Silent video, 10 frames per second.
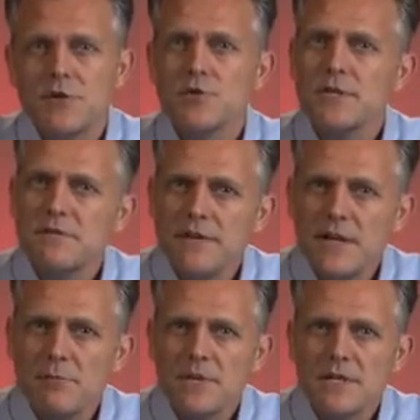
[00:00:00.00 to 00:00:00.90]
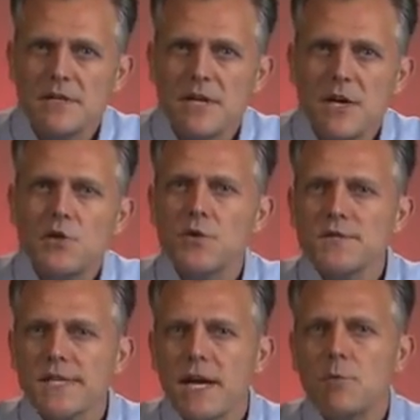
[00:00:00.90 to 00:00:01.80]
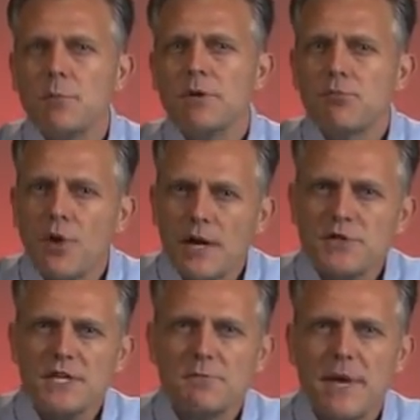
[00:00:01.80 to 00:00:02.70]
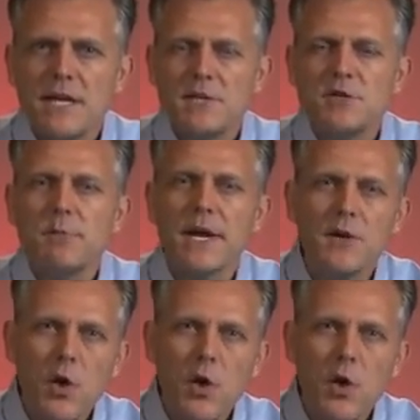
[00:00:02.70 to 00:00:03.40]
During development, your site will be project managed by an